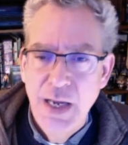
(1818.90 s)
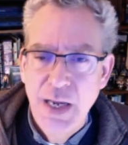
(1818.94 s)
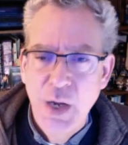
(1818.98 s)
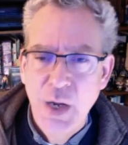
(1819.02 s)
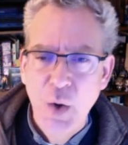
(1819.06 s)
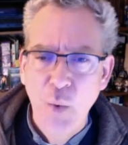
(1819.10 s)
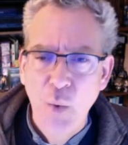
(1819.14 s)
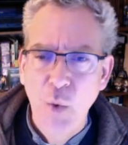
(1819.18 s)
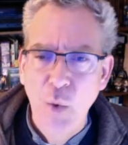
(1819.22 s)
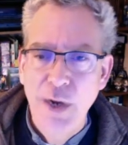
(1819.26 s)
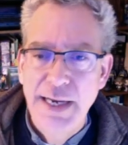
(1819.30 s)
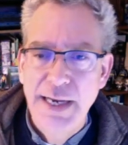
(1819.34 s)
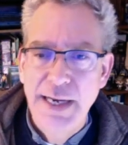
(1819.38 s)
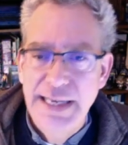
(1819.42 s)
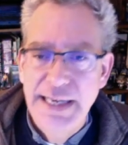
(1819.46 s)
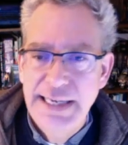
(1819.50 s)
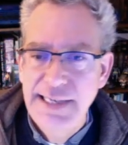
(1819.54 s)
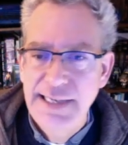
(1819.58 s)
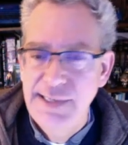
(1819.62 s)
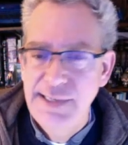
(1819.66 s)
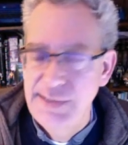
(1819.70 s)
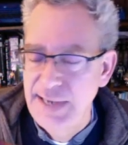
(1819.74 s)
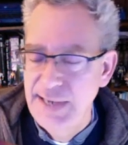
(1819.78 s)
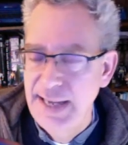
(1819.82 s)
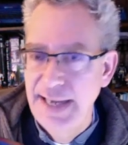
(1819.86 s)
what he
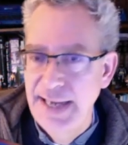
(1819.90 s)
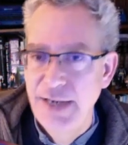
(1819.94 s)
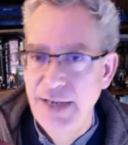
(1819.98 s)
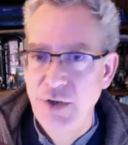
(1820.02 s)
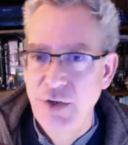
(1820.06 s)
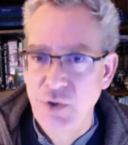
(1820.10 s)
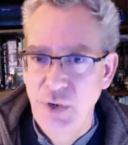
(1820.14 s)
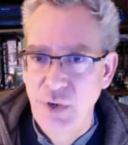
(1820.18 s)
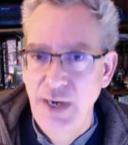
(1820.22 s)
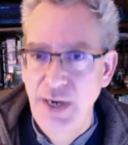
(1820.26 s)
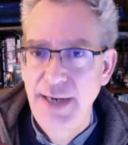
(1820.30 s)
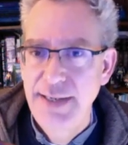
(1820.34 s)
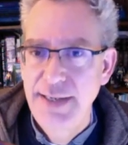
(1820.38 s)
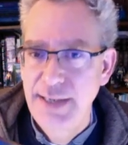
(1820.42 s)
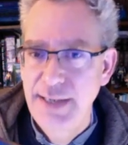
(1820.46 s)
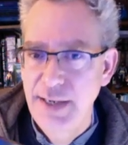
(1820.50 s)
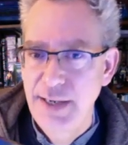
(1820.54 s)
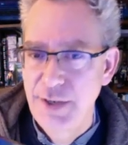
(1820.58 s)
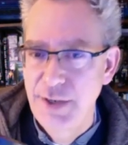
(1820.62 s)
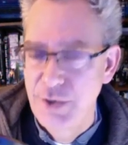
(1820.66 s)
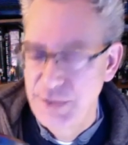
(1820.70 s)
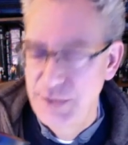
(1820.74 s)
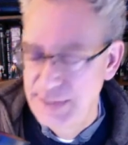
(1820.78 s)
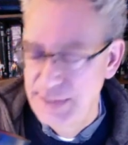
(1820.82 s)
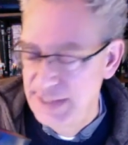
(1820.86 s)
said, trying to
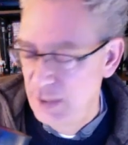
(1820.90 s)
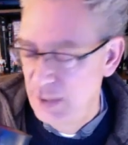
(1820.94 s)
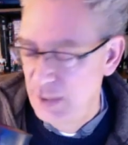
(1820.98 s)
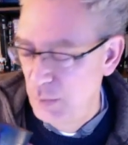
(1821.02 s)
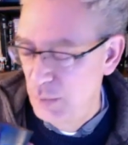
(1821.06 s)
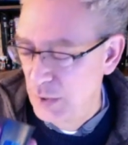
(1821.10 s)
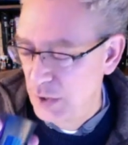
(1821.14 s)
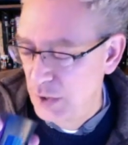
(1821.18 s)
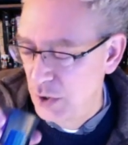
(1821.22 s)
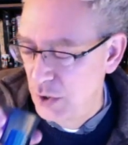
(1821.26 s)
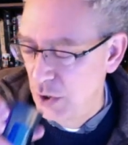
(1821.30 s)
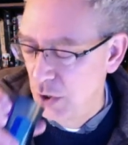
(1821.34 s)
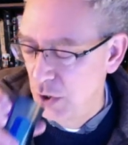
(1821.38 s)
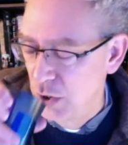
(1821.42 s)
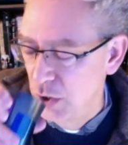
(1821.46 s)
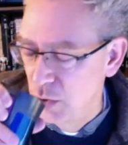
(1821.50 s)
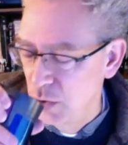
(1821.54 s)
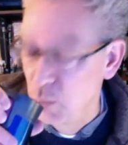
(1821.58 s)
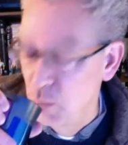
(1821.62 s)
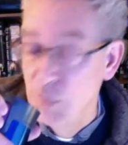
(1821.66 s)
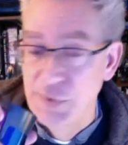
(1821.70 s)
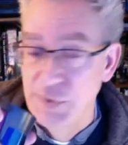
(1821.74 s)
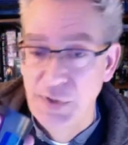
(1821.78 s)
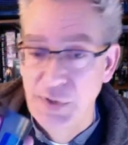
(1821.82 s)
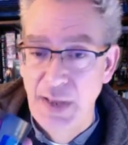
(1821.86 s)
understand what
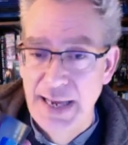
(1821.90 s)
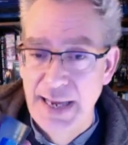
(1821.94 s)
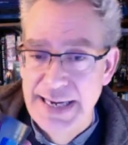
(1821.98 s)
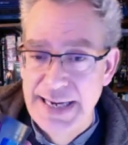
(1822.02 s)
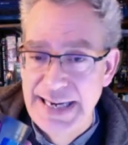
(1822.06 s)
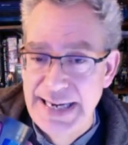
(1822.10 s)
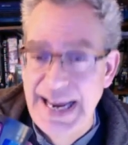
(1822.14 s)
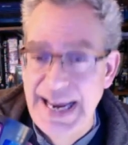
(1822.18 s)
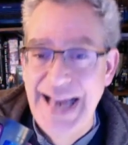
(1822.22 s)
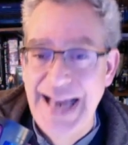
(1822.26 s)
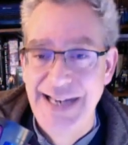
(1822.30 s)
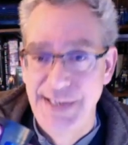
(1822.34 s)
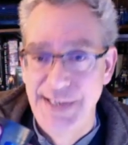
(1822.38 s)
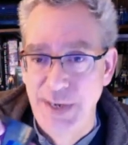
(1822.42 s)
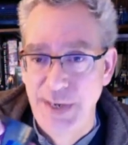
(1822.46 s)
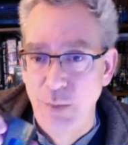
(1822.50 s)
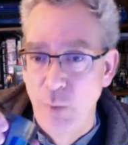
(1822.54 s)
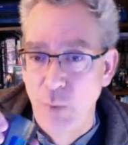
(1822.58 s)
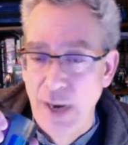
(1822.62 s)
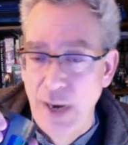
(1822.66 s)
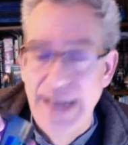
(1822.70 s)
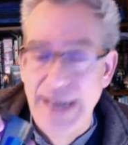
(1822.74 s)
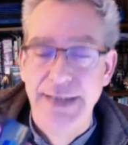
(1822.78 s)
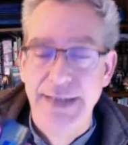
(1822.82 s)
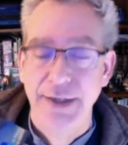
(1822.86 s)
Kirk was like as a
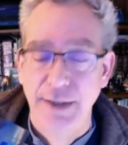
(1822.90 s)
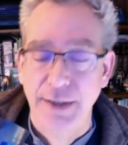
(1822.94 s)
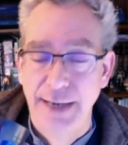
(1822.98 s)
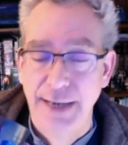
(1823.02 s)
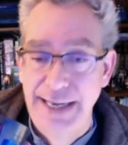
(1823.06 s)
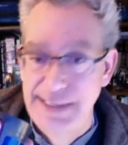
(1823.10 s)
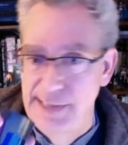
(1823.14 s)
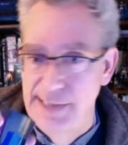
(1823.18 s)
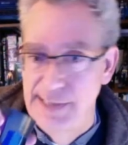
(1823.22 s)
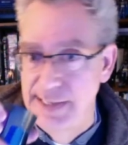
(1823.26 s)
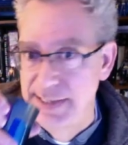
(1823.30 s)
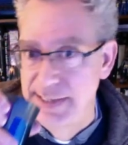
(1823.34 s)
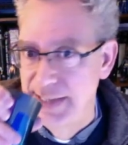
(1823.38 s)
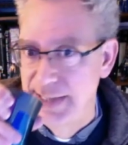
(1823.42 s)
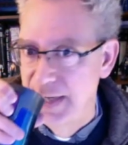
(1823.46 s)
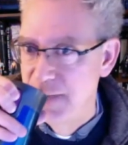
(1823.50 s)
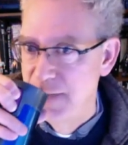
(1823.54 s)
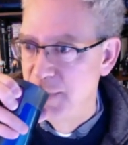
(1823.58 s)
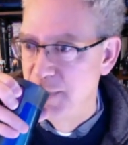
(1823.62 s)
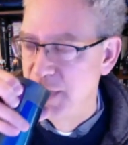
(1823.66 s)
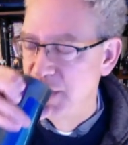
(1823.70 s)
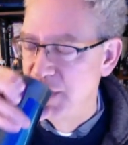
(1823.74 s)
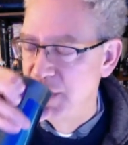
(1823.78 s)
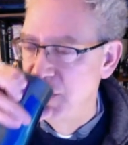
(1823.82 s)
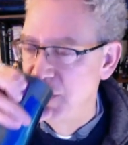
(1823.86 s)
writer, as a
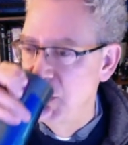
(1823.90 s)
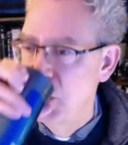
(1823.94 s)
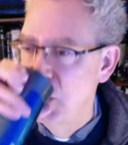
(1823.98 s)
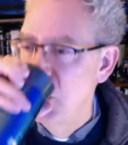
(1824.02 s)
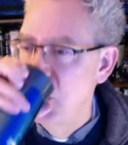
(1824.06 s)
typist.